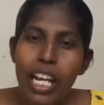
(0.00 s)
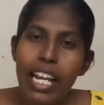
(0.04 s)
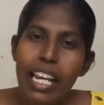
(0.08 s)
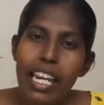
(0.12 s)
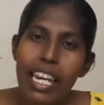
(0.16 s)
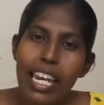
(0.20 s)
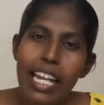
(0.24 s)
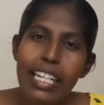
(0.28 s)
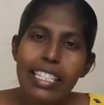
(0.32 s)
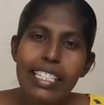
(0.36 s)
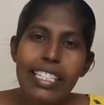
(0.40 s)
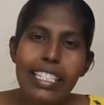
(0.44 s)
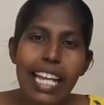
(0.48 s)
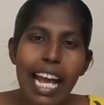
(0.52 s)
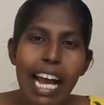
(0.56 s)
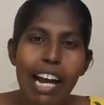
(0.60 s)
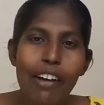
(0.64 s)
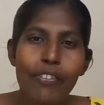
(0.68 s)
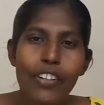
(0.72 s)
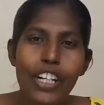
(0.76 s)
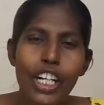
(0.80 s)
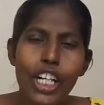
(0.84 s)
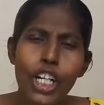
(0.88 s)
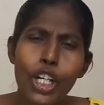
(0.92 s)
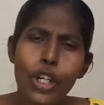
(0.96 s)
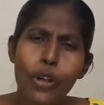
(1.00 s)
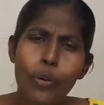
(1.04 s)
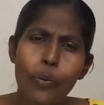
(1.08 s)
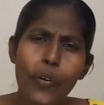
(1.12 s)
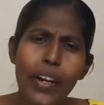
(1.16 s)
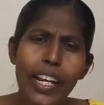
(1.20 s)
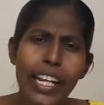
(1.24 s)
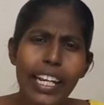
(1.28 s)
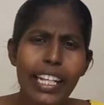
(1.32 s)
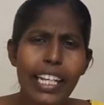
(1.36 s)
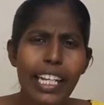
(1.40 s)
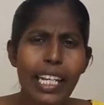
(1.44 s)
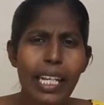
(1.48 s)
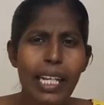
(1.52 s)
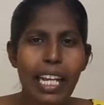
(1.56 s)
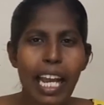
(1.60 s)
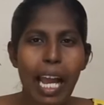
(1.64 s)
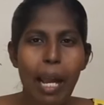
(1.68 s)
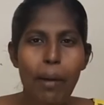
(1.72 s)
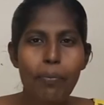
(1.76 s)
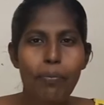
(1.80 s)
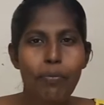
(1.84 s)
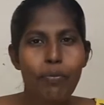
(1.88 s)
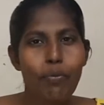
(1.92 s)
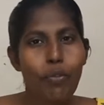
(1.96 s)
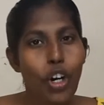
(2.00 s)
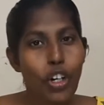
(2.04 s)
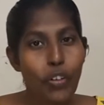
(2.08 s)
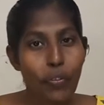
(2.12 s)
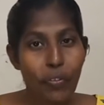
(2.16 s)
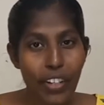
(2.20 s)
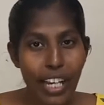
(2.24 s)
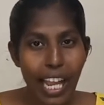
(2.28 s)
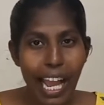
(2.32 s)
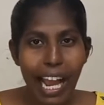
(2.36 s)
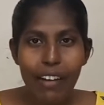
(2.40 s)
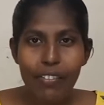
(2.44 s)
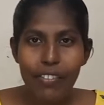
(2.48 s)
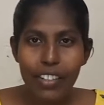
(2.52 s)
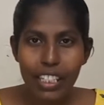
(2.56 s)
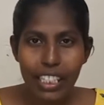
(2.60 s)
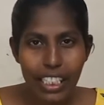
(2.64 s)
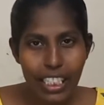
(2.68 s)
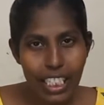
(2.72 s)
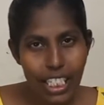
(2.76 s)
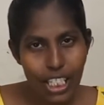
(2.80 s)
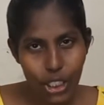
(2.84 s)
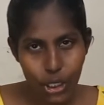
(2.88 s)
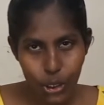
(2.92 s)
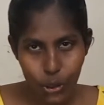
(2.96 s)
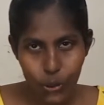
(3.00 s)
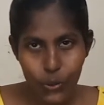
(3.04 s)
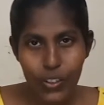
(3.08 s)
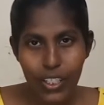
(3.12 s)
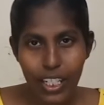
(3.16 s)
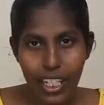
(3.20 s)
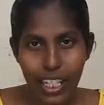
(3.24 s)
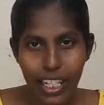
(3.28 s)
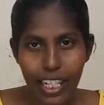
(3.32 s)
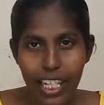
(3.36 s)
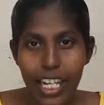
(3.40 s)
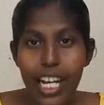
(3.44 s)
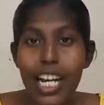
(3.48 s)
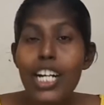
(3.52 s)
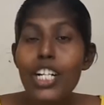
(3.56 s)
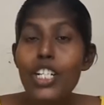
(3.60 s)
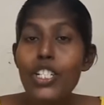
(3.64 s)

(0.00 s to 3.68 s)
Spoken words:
let's have a quick recap what we have learned today.